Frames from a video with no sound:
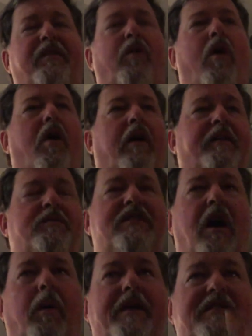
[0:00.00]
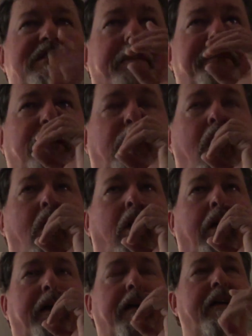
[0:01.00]
wrong. There was always something
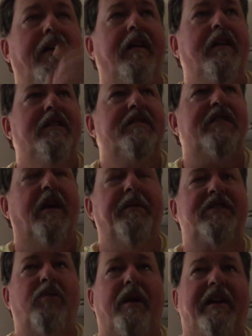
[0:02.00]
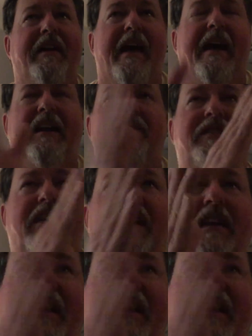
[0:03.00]
wrong. So between -10,